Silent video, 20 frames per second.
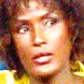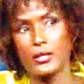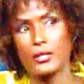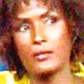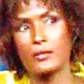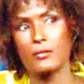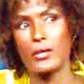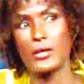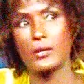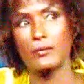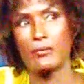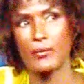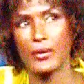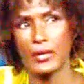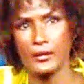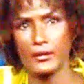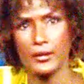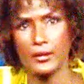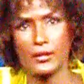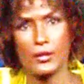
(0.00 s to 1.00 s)
it is really
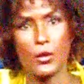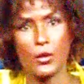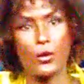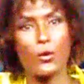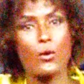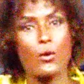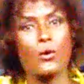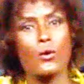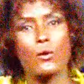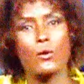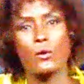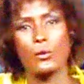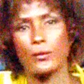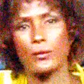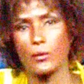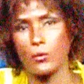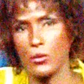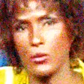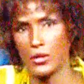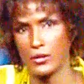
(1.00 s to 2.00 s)
practiced all
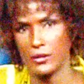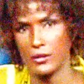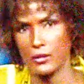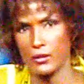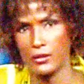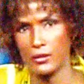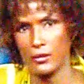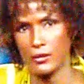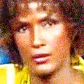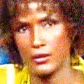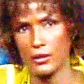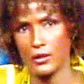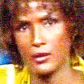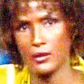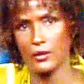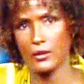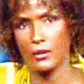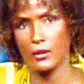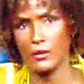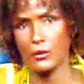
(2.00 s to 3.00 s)
over Western
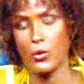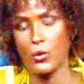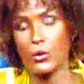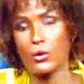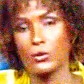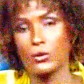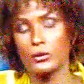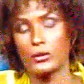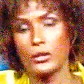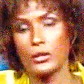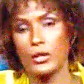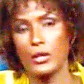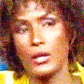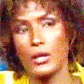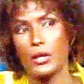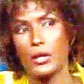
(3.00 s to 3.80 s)
world.